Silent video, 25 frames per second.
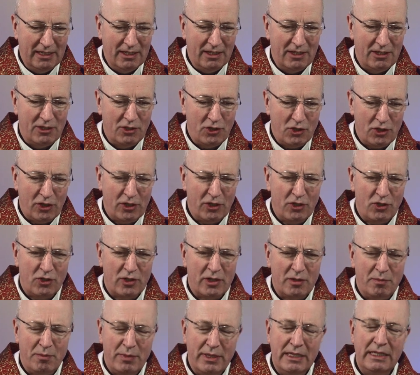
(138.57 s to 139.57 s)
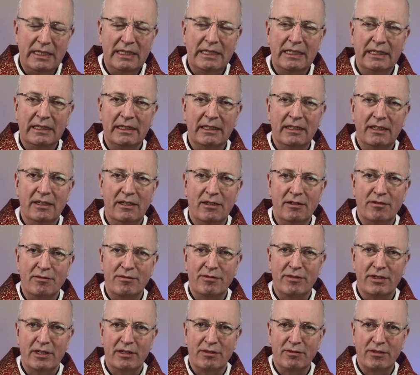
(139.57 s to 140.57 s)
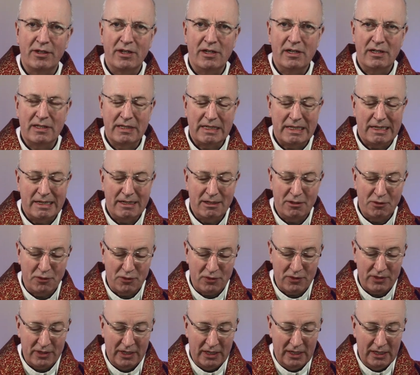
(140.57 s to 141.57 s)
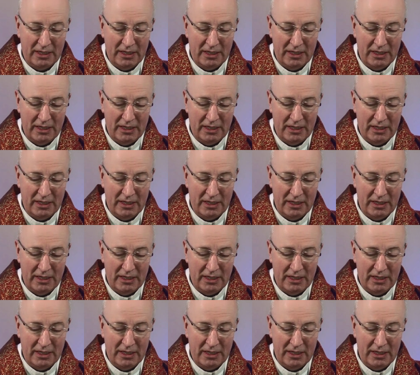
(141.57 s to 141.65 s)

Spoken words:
the church or the building of God's house.